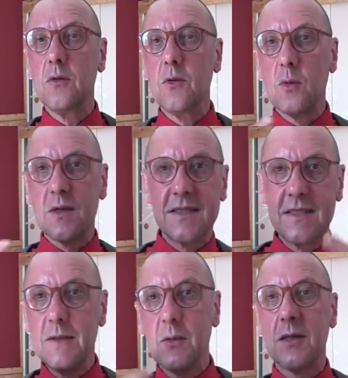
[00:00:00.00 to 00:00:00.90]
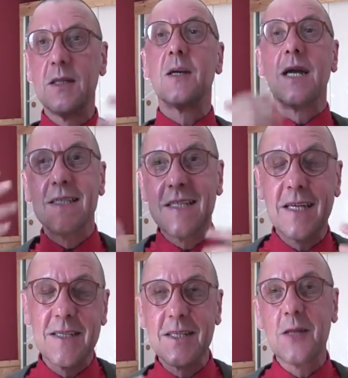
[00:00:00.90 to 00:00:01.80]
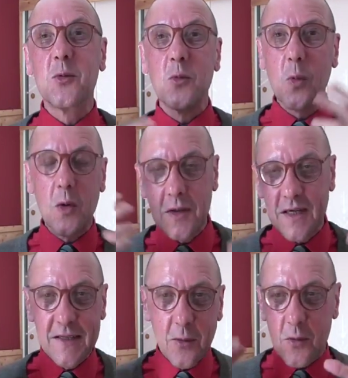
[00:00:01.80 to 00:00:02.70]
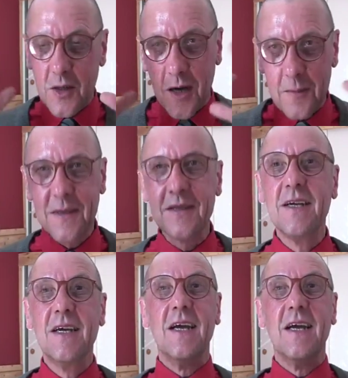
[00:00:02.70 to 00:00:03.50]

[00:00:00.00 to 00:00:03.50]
you will see when the guys start to work, and they all come and